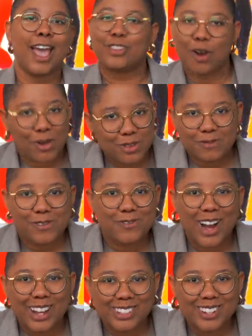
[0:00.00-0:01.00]
It's always over
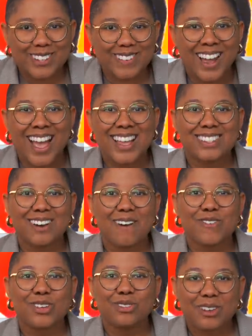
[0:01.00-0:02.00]
fun do. So
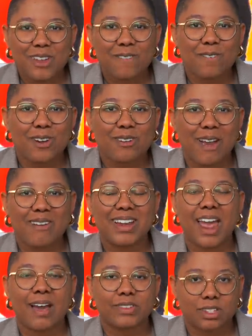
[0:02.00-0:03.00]
if you're looking for a great
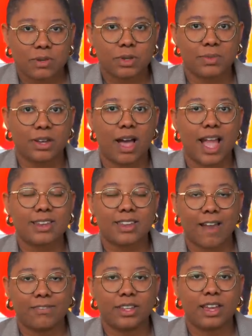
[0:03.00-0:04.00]
way to have a summer meal, I
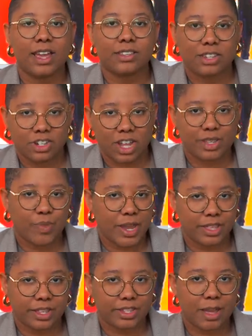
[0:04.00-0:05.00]
definitely suggest
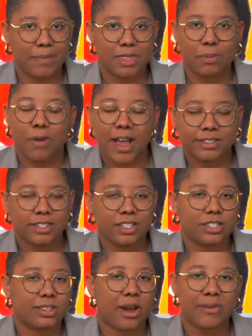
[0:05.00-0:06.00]
picking this up. And the price on
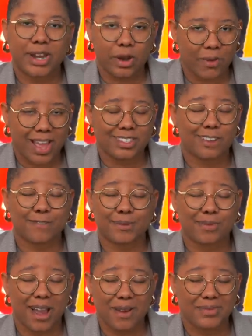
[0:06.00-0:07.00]
this is already great. So for
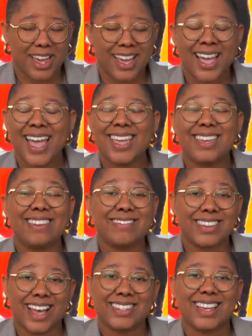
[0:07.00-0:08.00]
Prime Day,
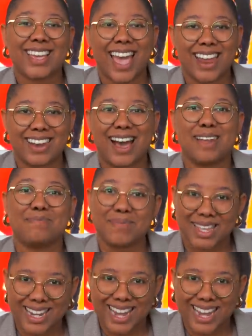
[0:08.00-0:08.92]
you just cannot beat